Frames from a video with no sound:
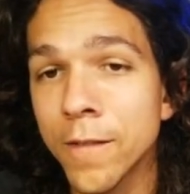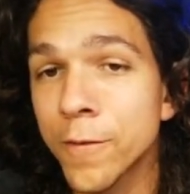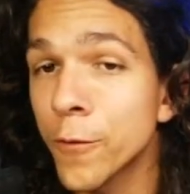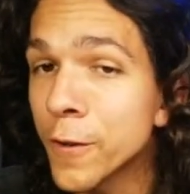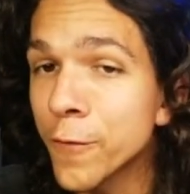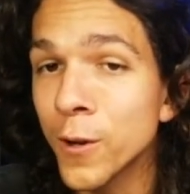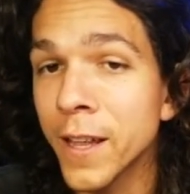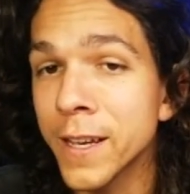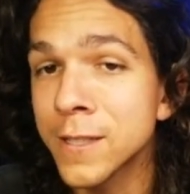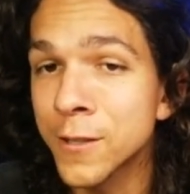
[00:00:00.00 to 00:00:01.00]
44
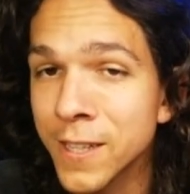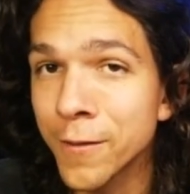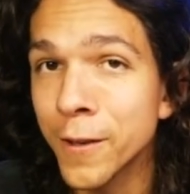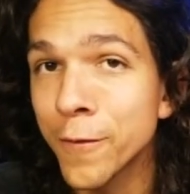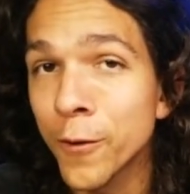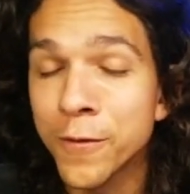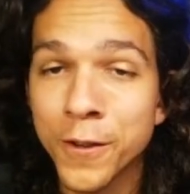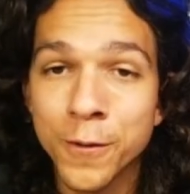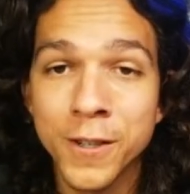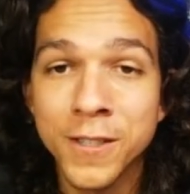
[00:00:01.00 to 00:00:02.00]
likes to 74
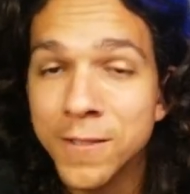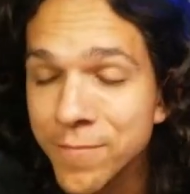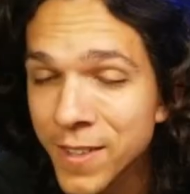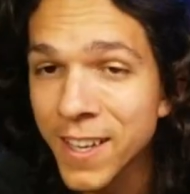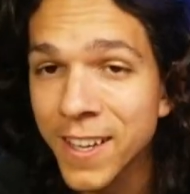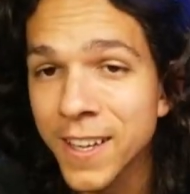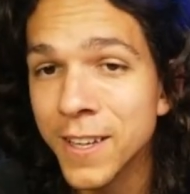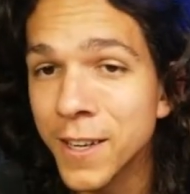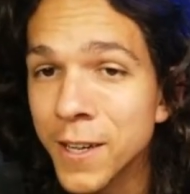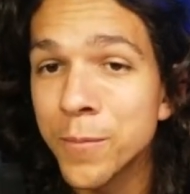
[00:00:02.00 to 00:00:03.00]
viewers.
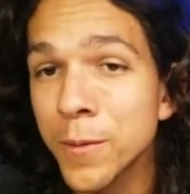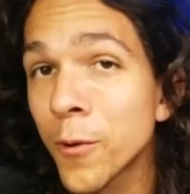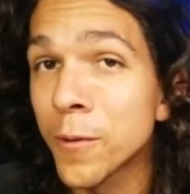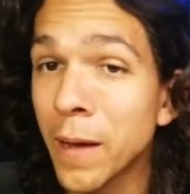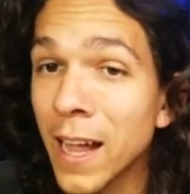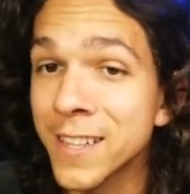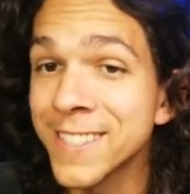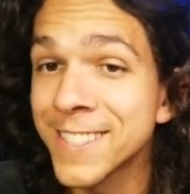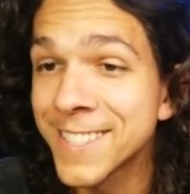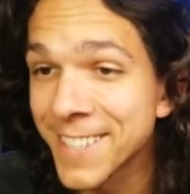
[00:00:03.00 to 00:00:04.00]
Could be more
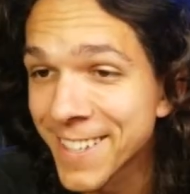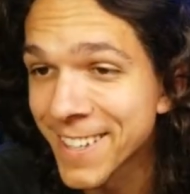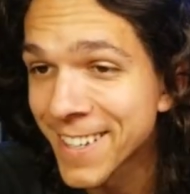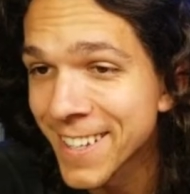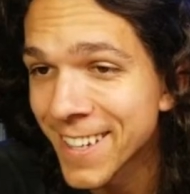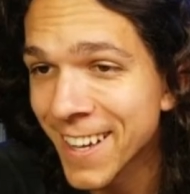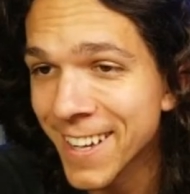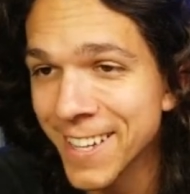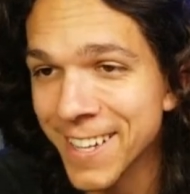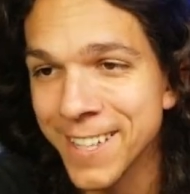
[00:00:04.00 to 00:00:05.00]
balanced.
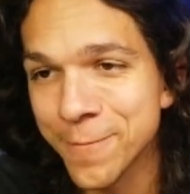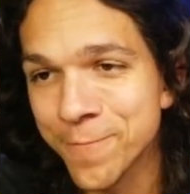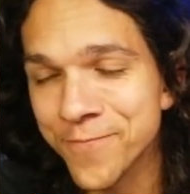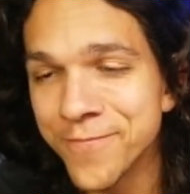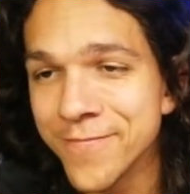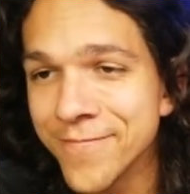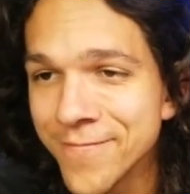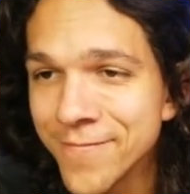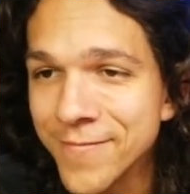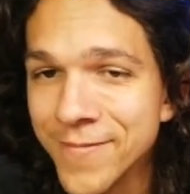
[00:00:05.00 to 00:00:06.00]
Um,
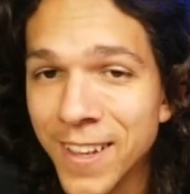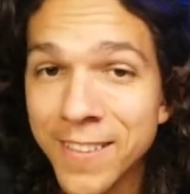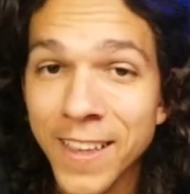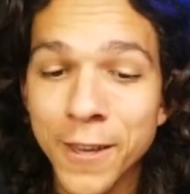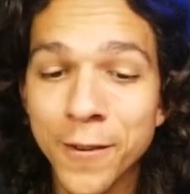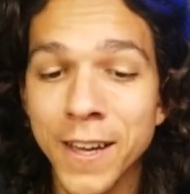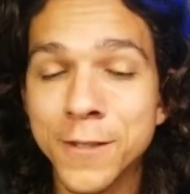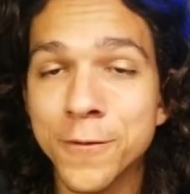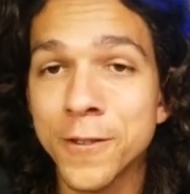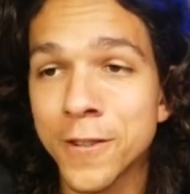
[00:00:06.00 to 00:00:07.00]
thank you
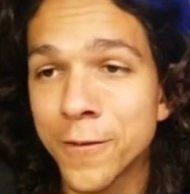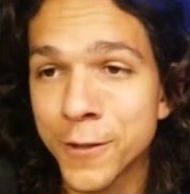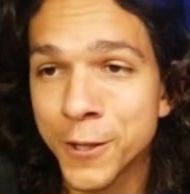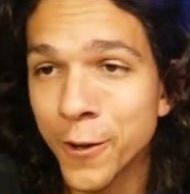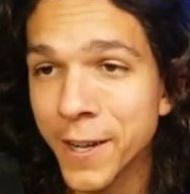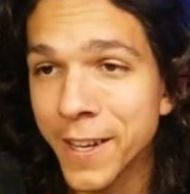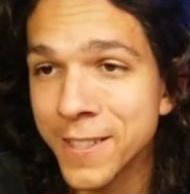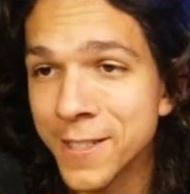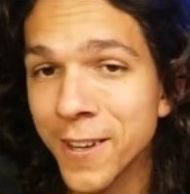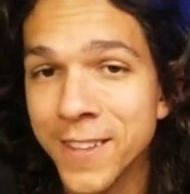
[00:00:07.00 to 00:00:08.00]
guys for for joining
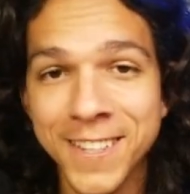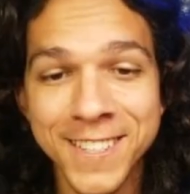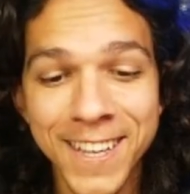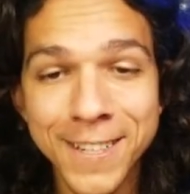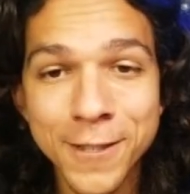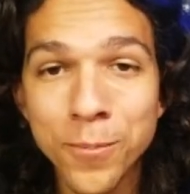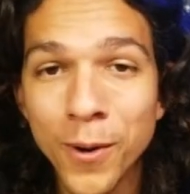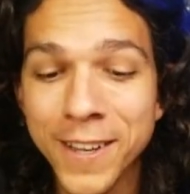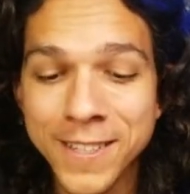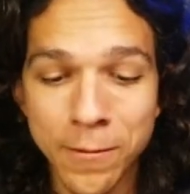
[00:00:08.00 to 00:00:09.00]
us on this
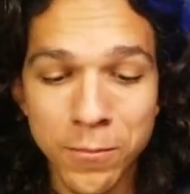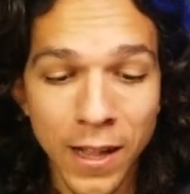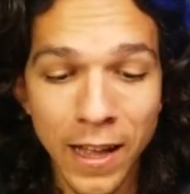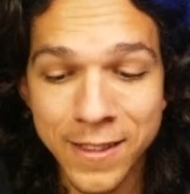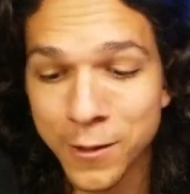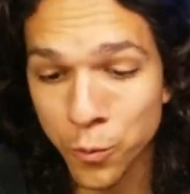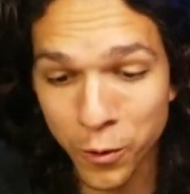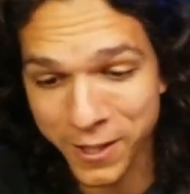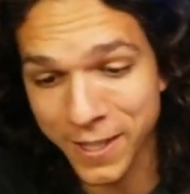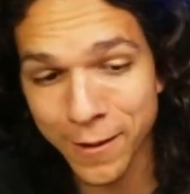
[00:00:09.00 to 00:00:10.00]
enterprise. I'm glad this
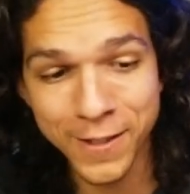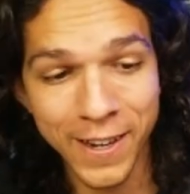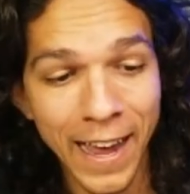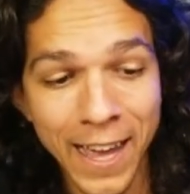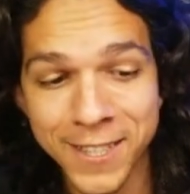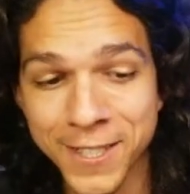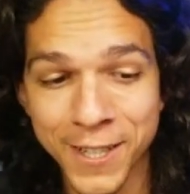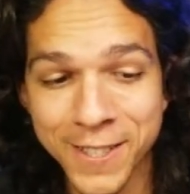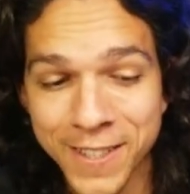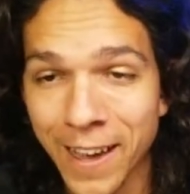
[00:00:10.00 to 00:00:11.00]
worked out that I had a
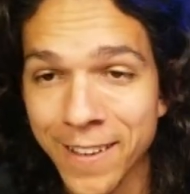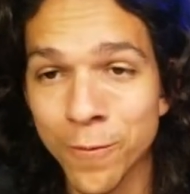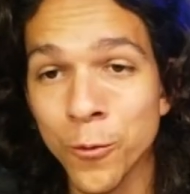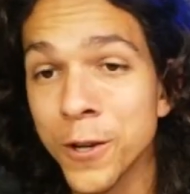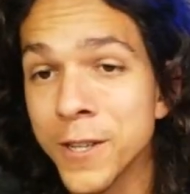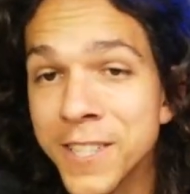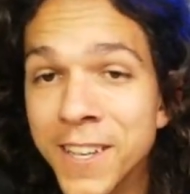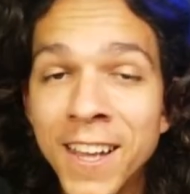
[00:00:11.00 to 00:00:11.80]
disc that worked